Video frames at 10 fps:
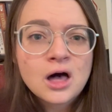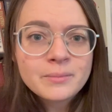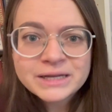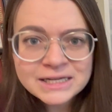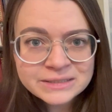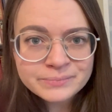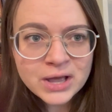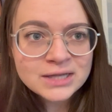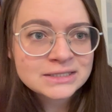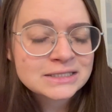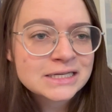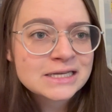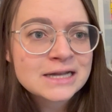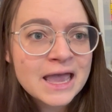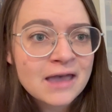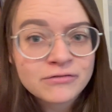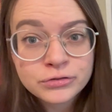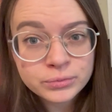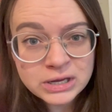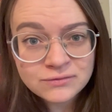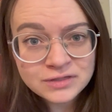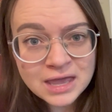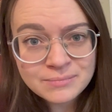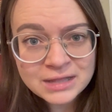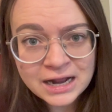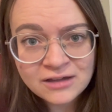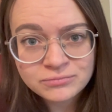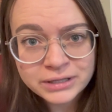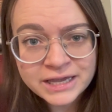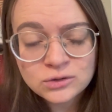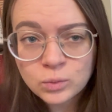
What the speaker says: All my days in Boston, I have three of them that I have planned.